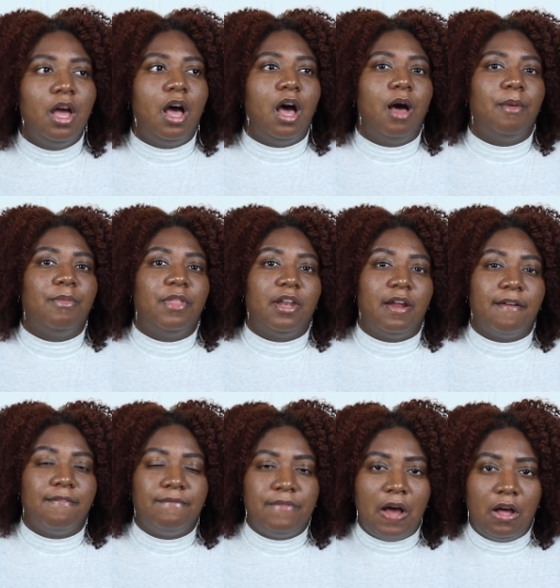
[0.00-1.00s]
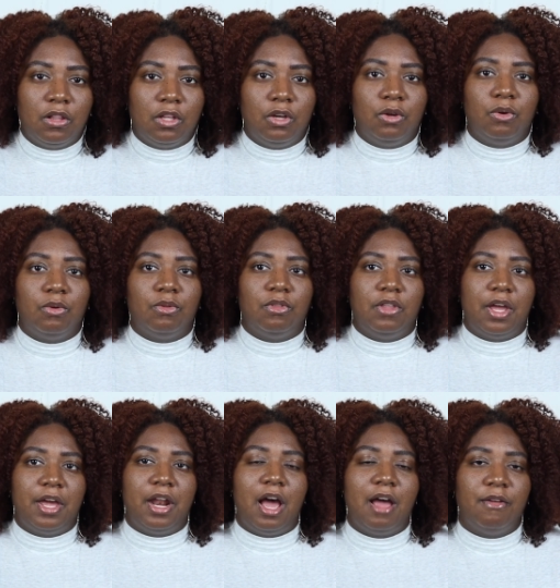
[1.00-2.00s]
that I follow,
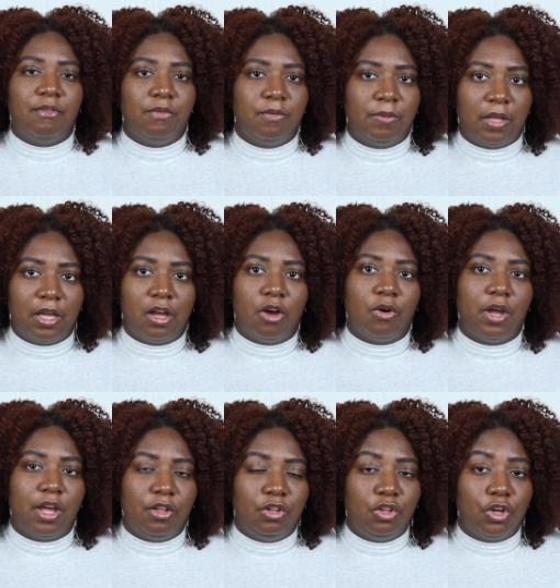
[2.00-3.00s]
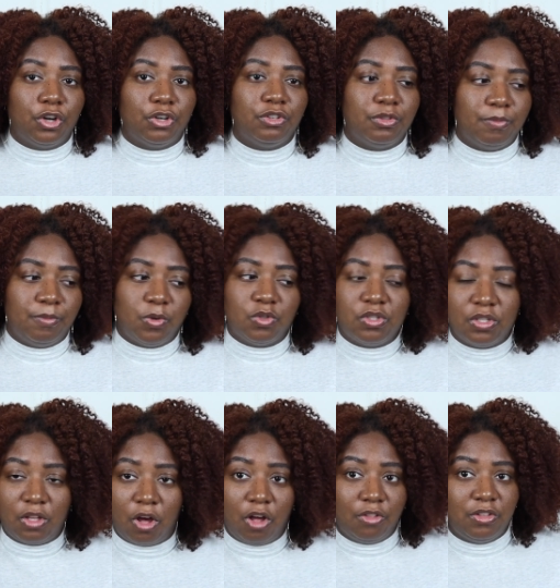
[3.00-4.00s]
that I've like, okay, learned most of
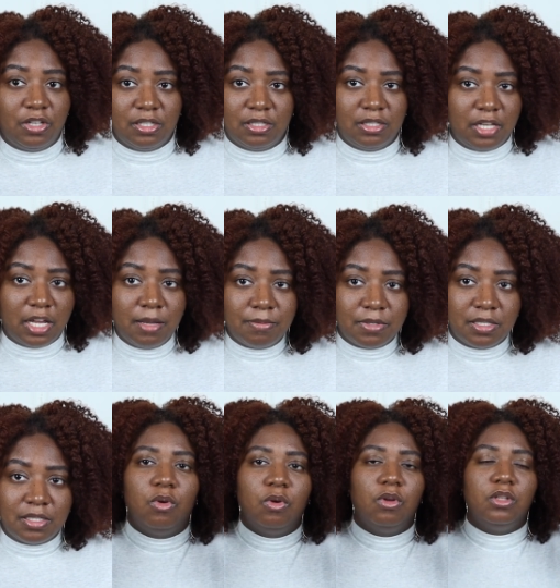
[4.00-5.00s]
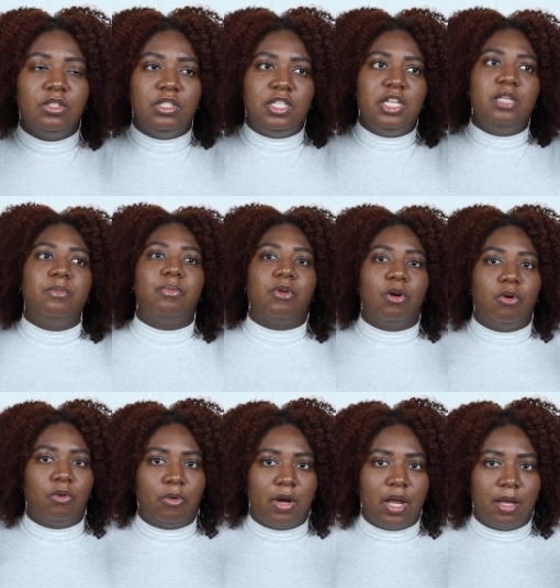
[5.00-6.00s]
all these tips.
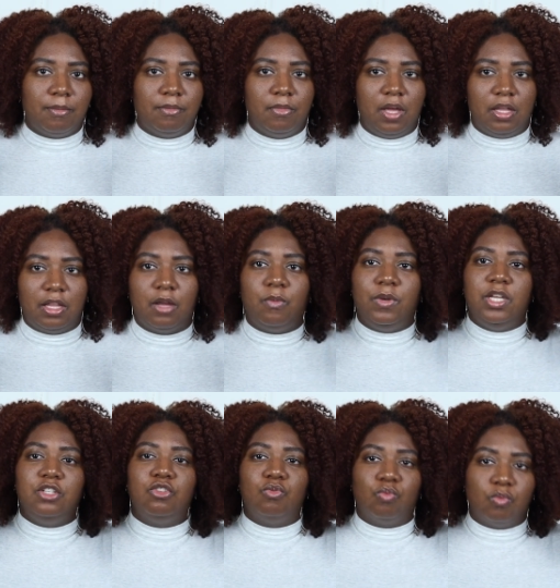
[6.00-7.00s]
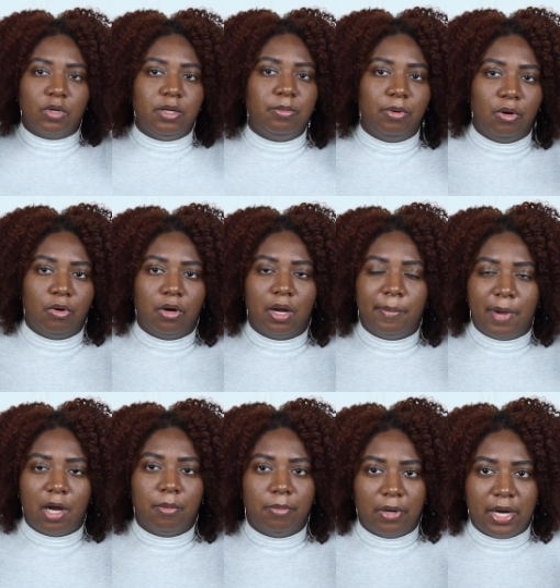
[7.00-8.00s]
Deprogram, and like we need to reprogram
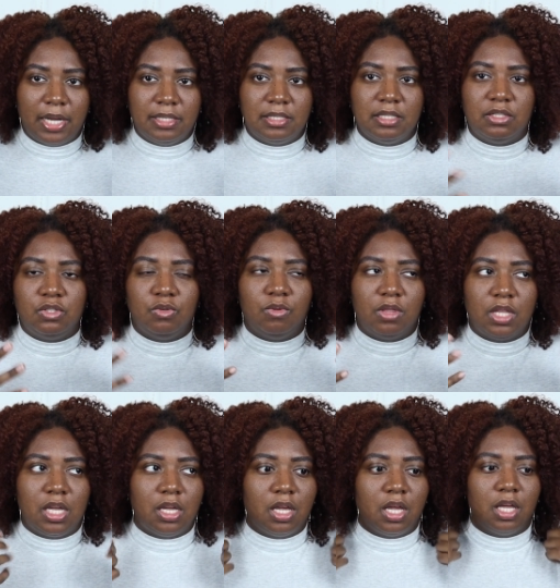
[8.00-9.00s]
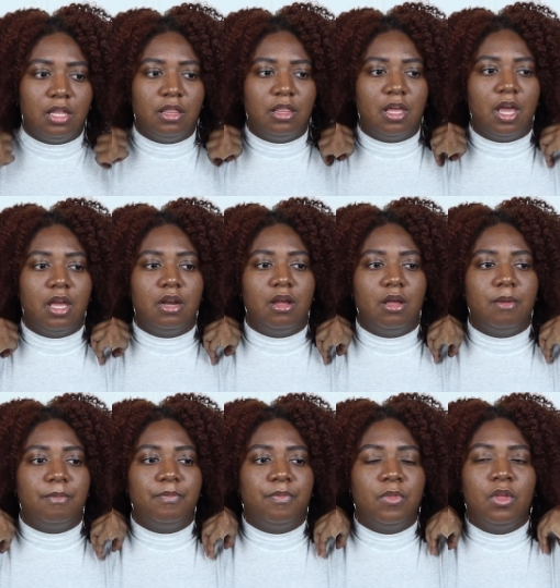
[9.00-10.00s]
our brains into thinking that
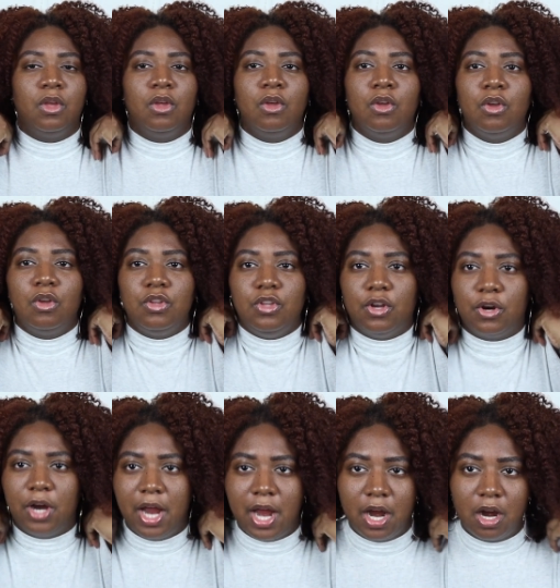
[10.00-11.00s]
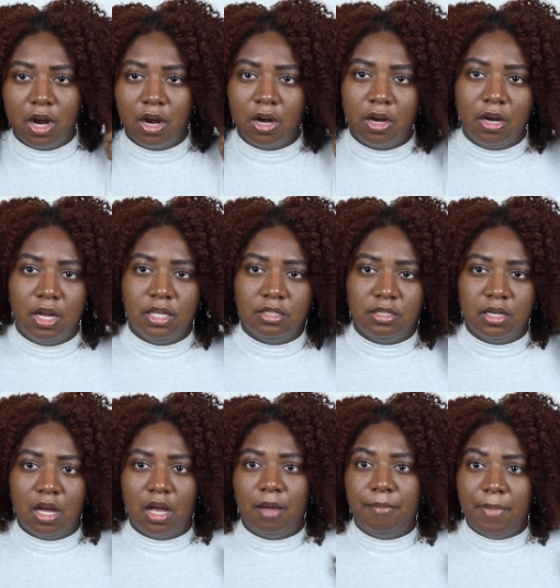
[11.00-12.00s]
your hair is
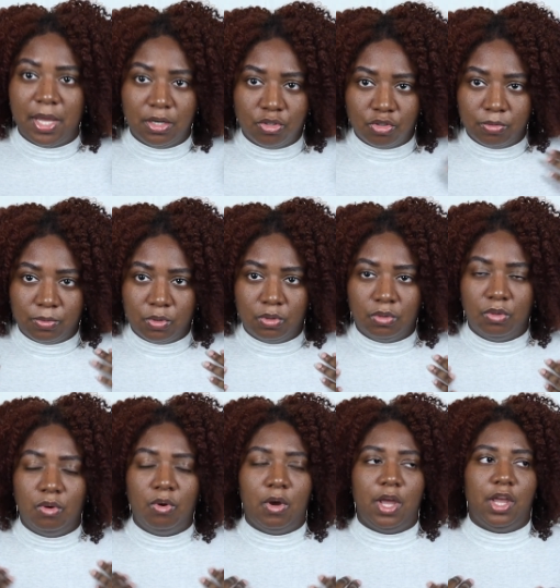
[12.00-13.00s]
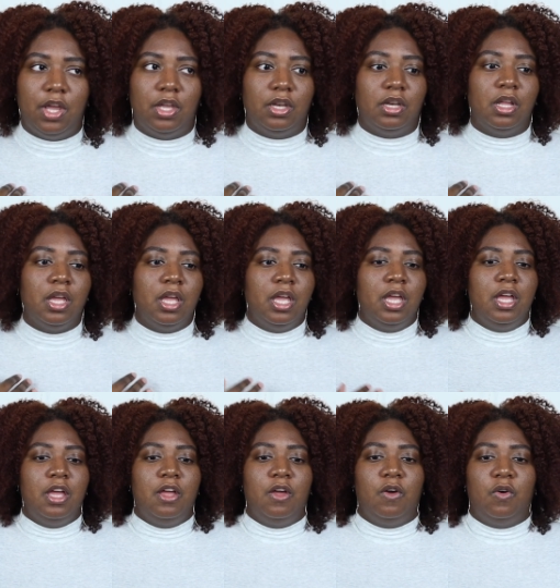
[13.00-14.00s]
not manageable and
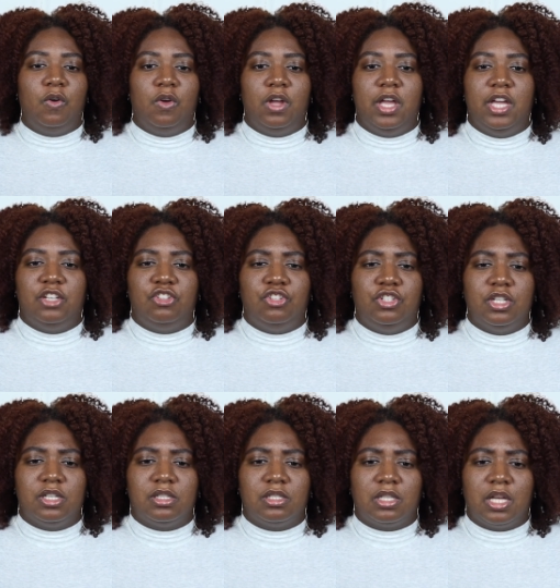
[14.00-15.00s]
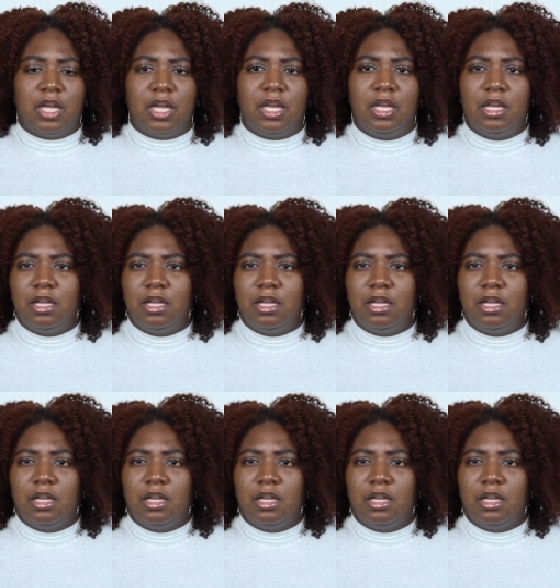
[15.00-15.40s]
it's just like